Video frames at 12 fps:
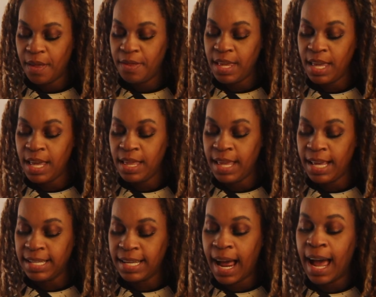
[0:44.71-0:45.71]
The
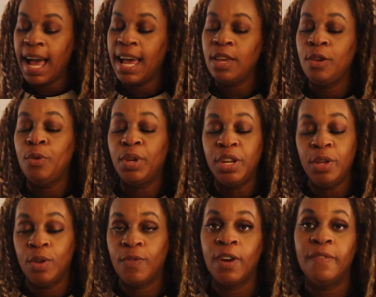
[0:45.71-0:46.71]
things that you can
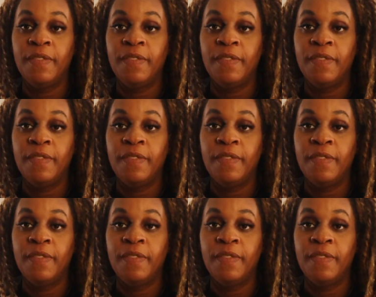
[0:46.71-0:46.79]
use for a